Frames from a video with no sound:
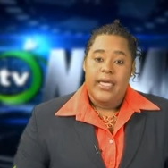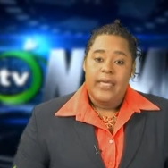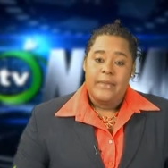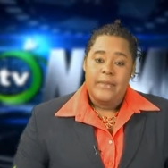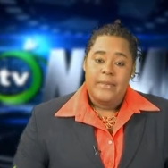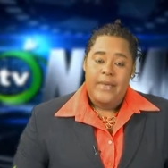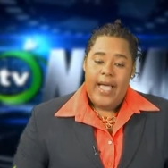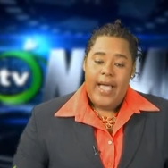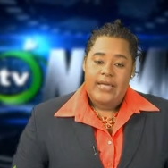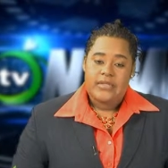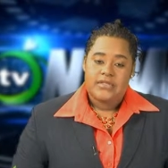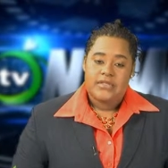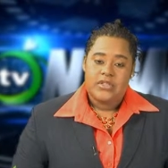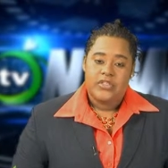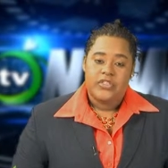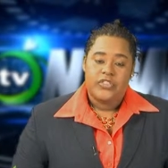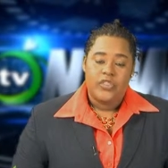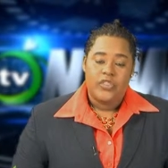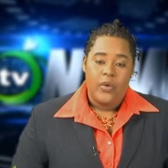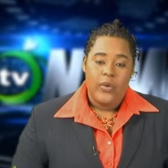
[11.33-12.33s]
impacts
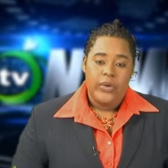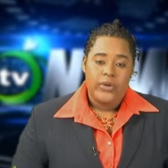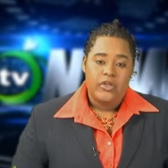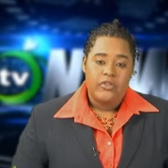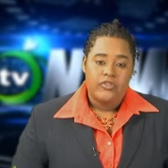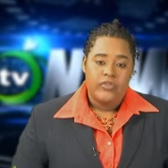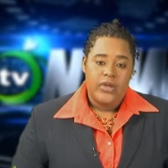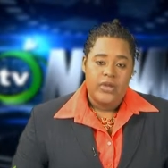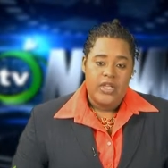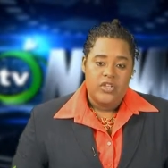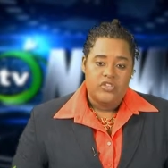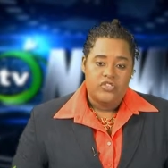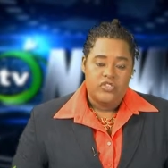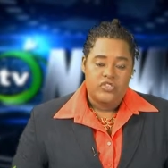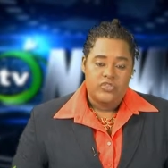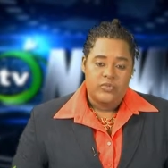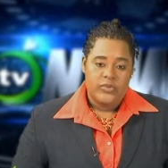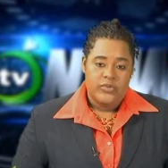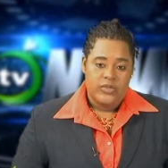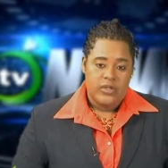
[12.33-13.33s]
the thawing of
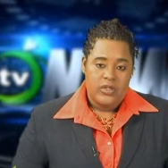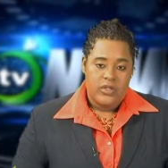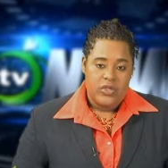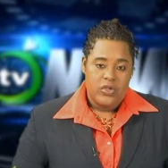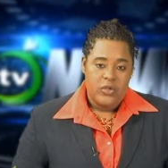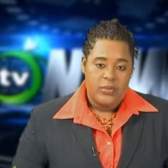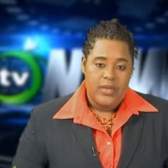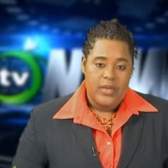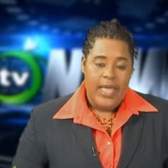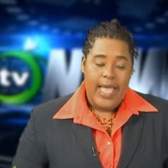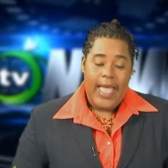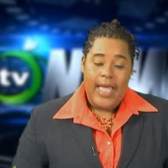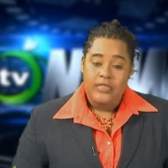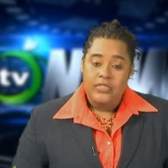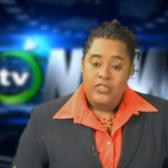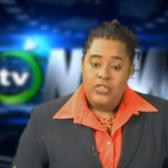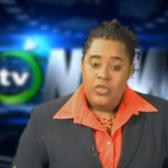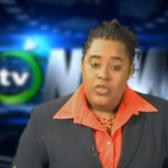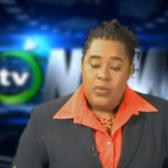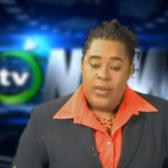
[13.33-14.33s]
relations between Cuba
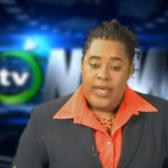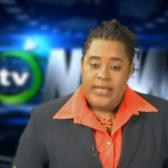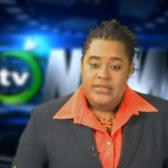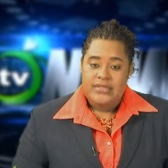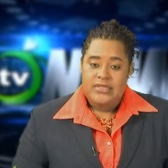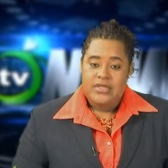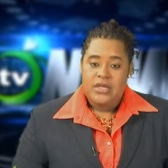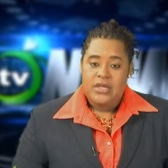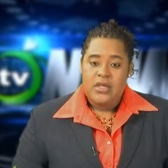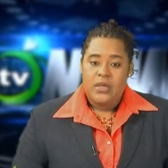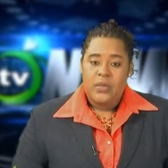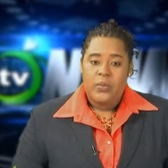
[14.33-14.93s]
and the U.S.